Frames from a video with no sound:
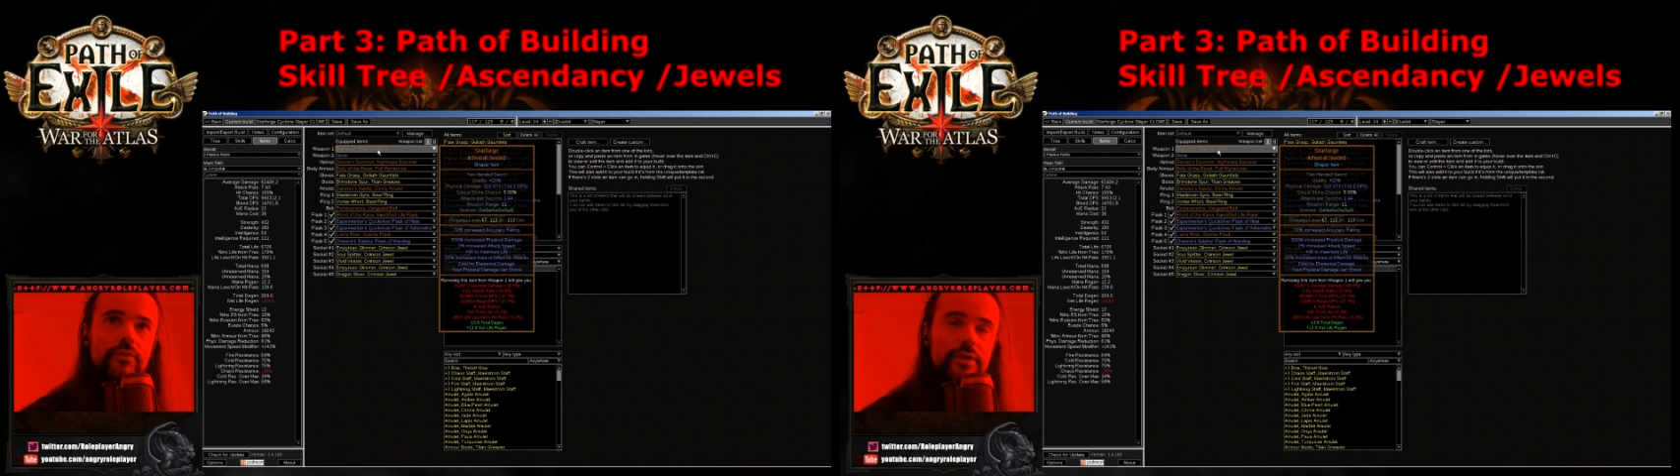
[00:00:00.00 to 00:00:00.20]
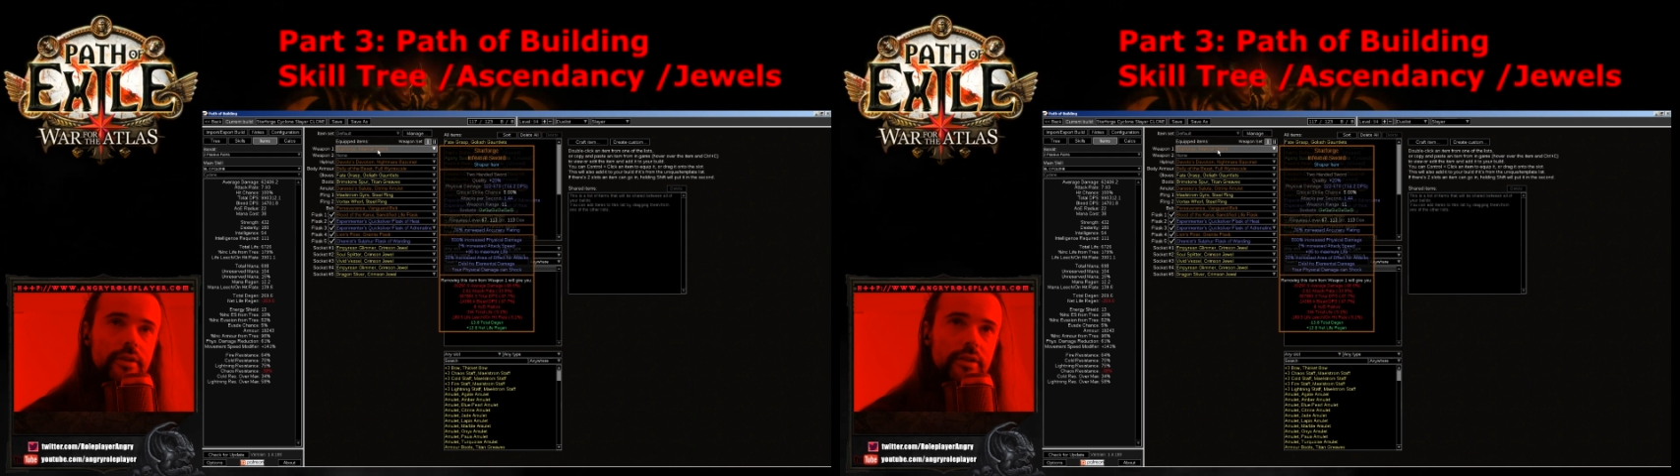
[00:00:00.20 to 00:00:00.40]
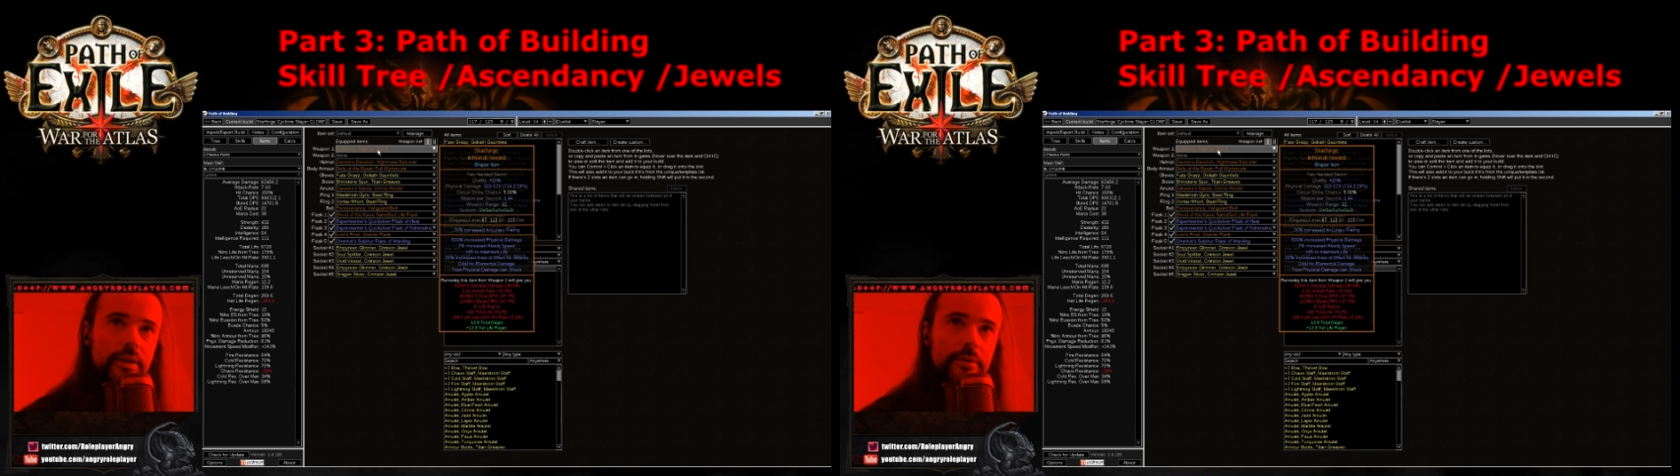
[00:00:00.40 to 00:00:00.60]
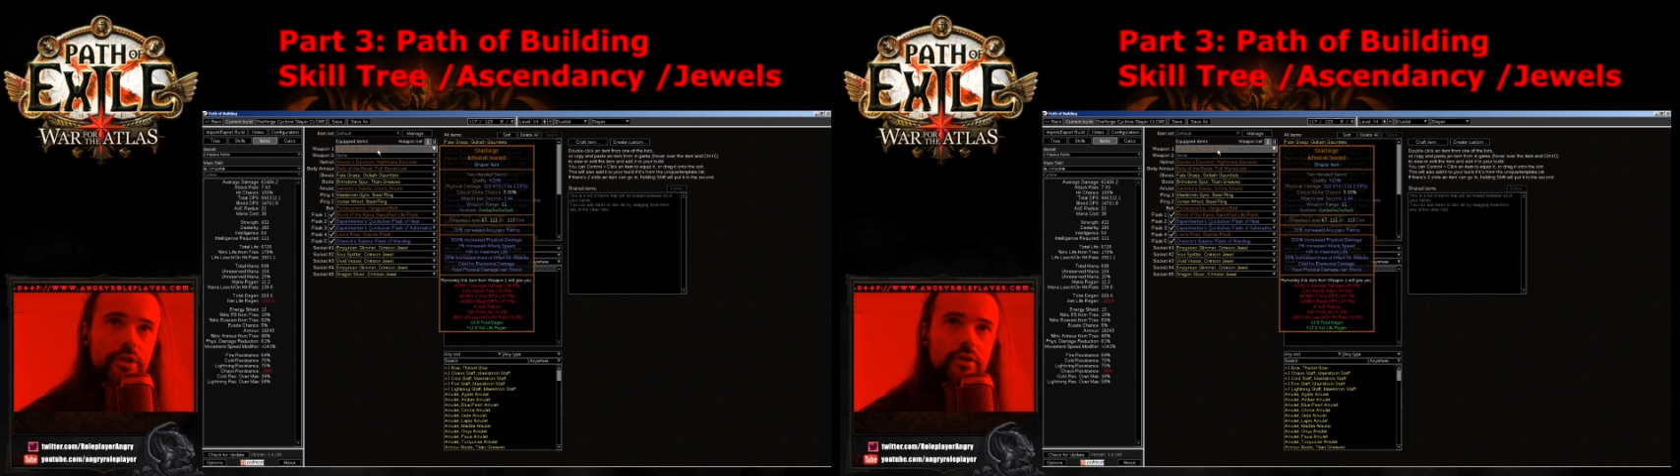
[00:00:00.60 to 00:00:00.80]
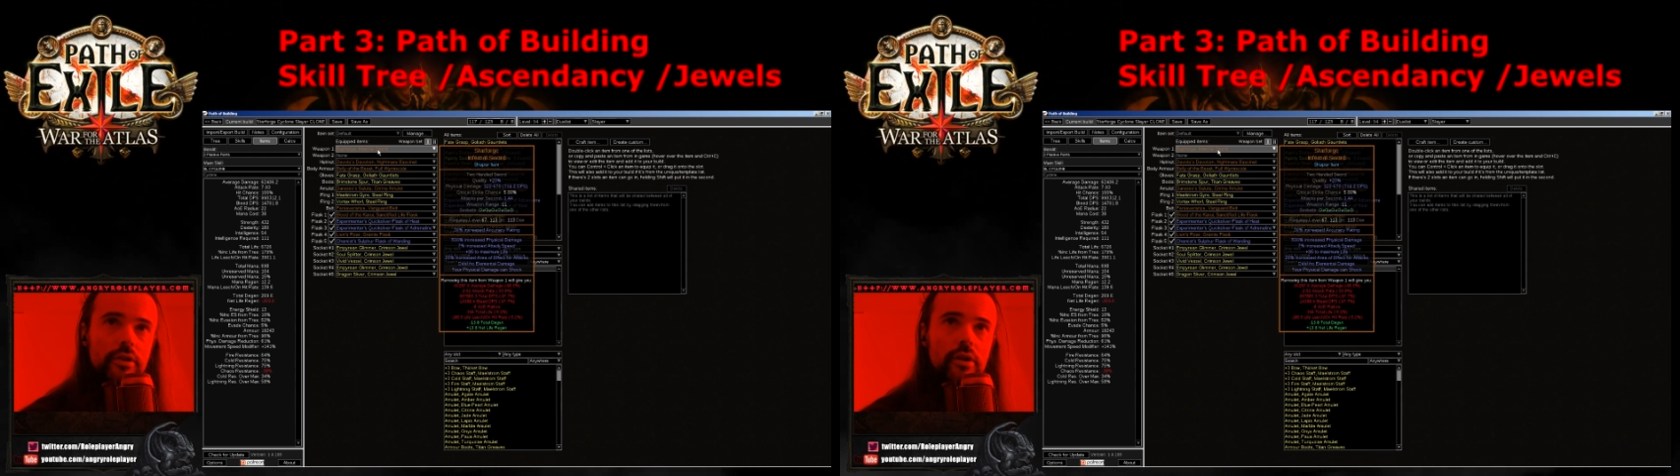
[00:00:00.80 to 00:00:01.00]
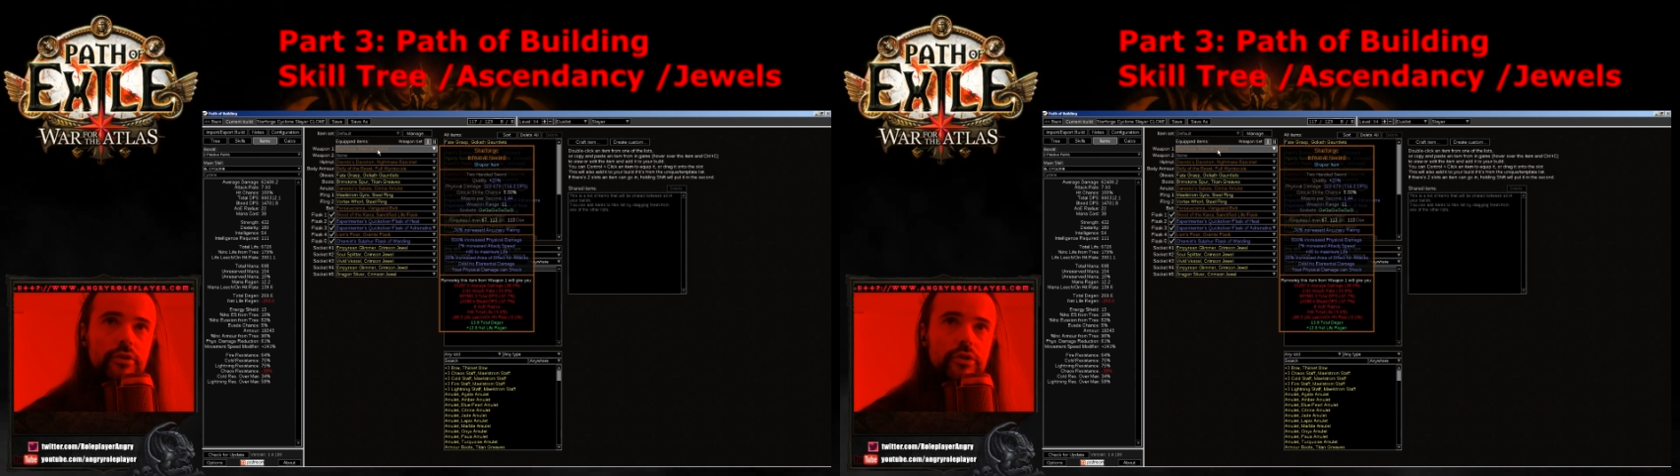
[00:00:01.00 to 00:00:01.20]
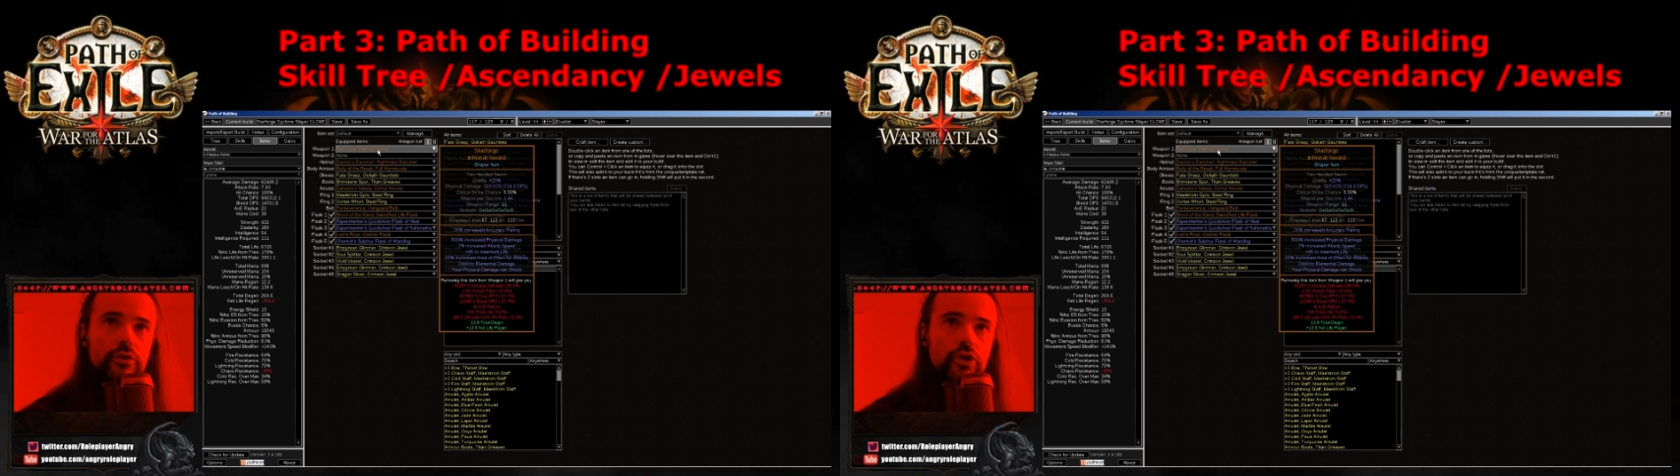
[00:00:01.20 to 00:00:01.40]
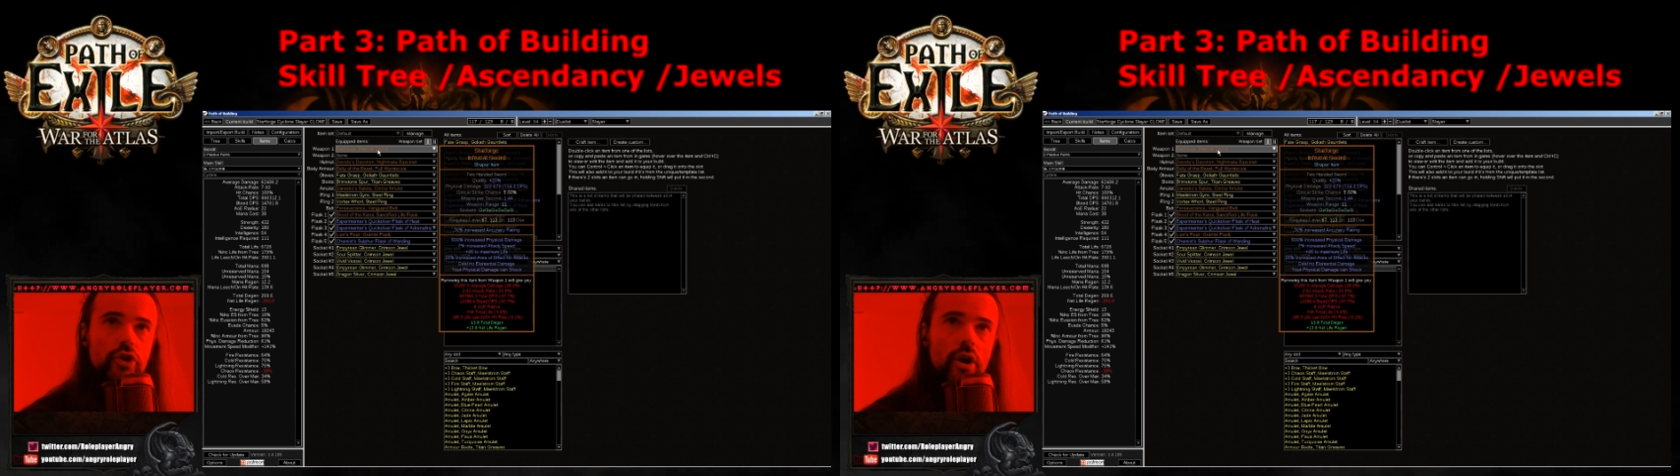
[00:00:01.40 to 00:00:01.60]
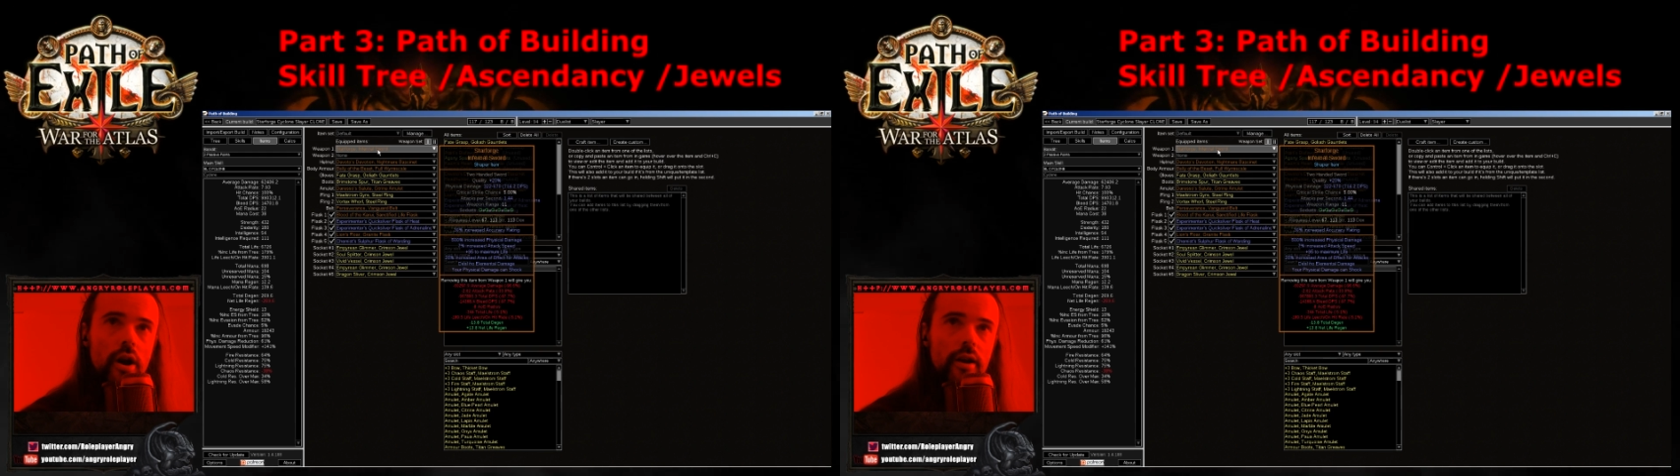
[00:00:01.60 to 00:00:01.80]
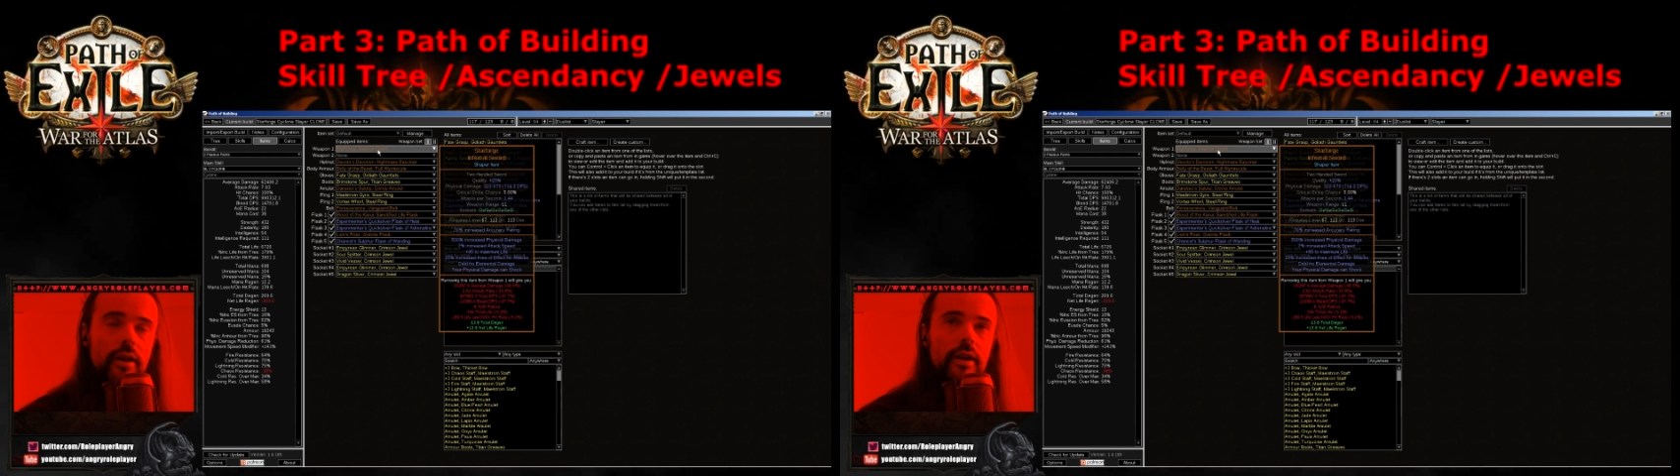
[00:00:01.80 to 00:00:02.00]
physical damage can also shock.